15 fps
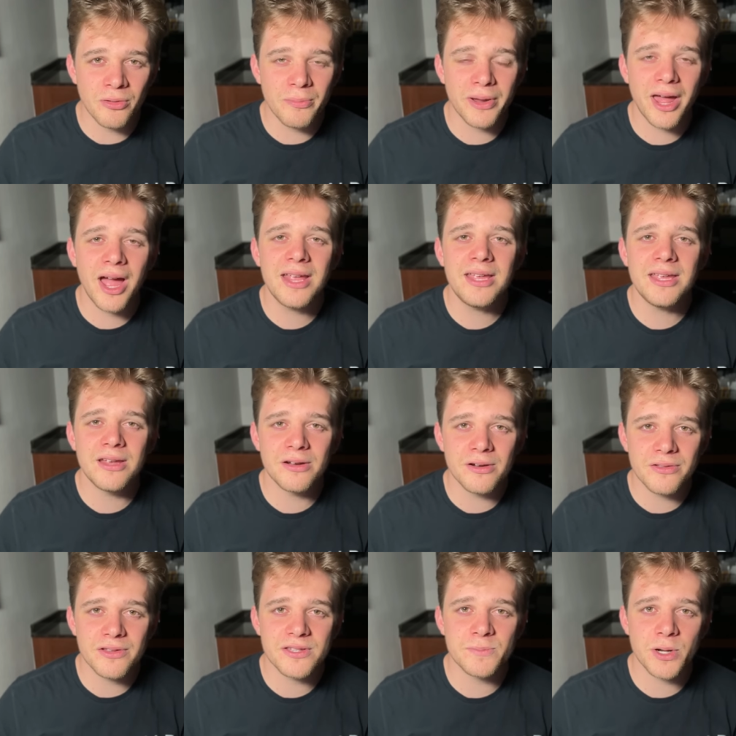But I hear
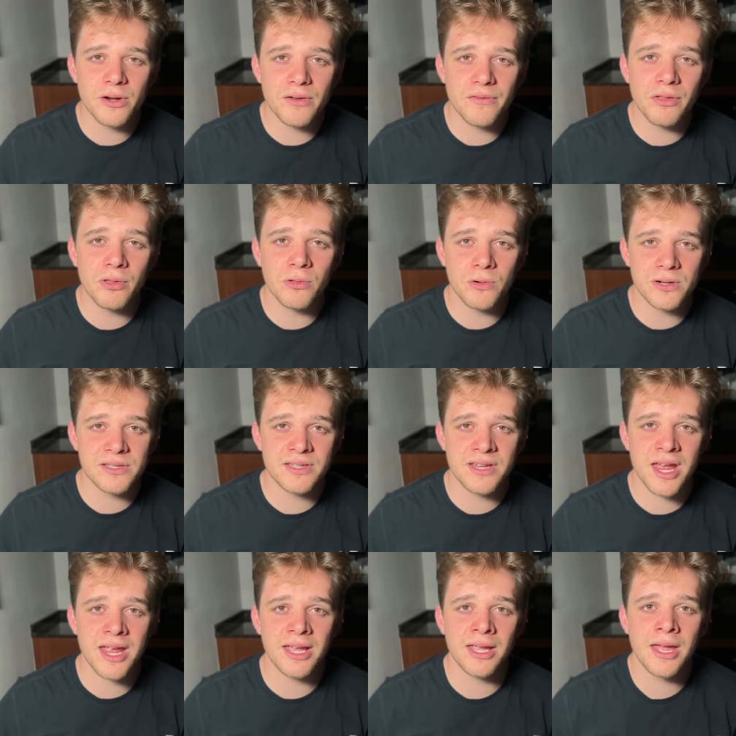the Spirit of the Lord
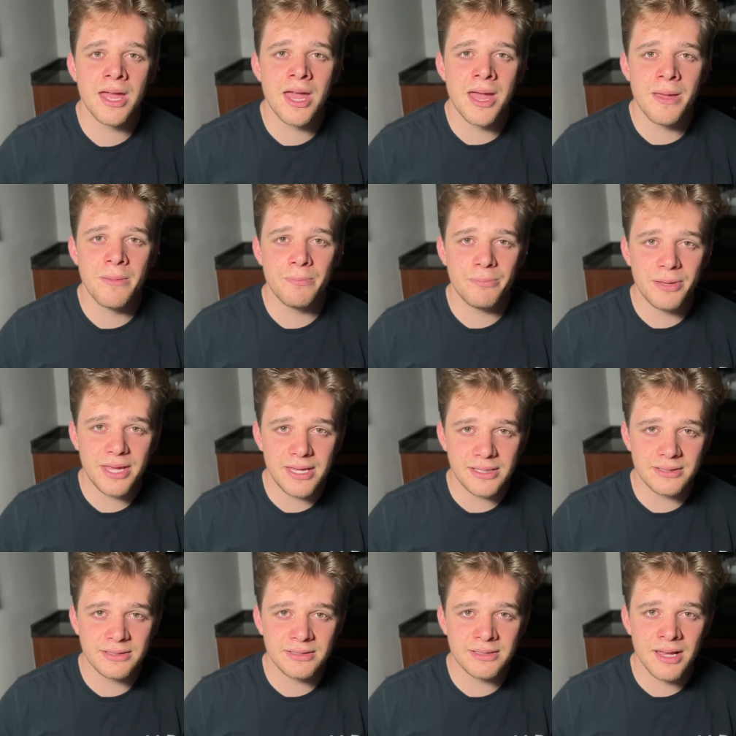saying,
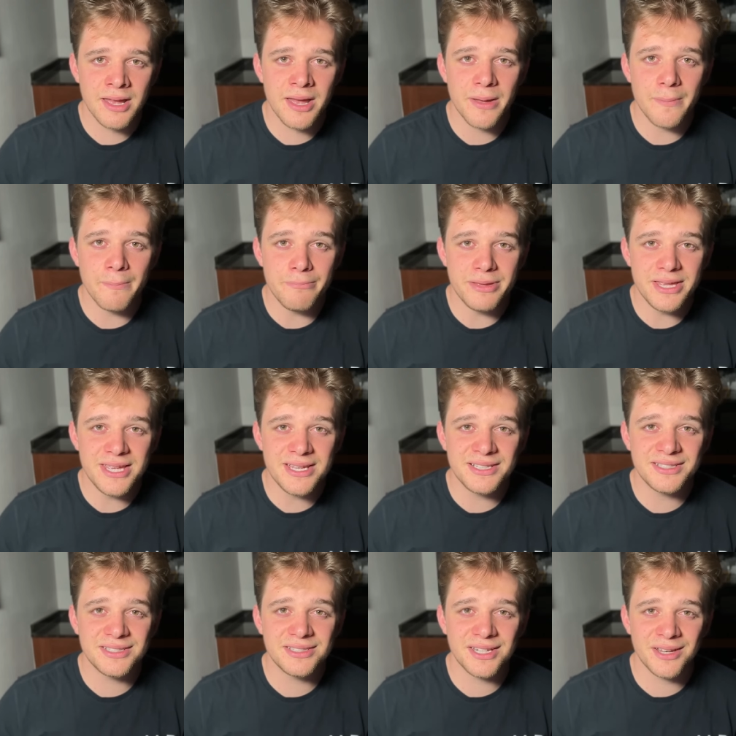peace, be
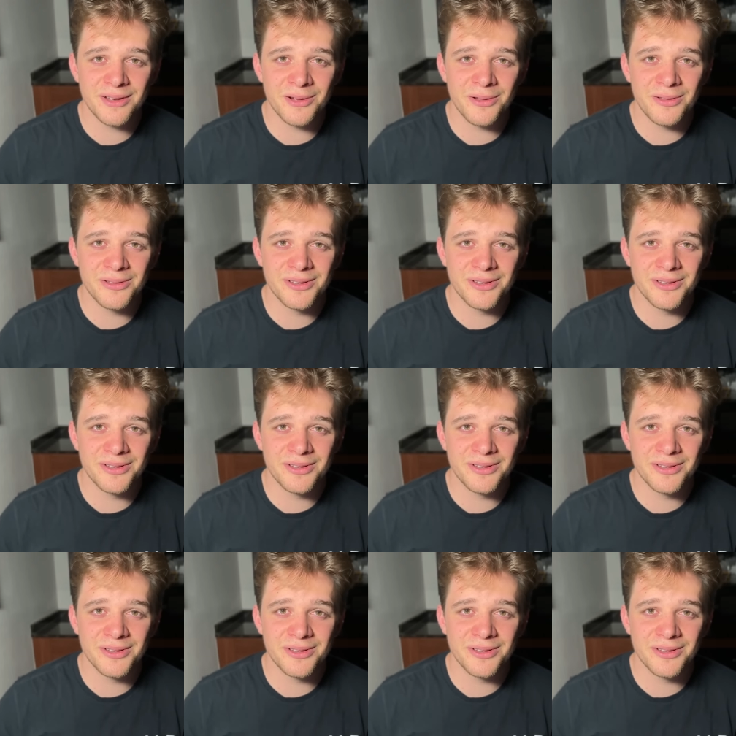still.